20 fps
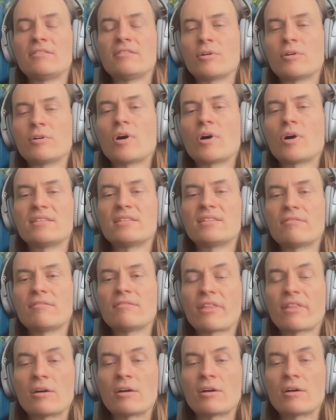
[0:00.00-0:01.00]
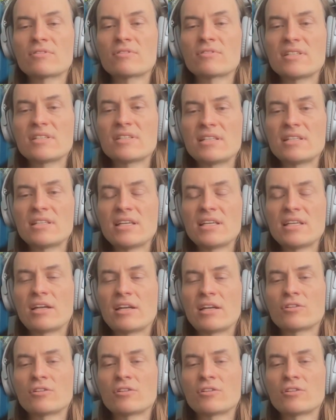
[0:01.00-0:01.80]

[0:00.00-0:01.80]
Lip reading: it requires several thousand CCD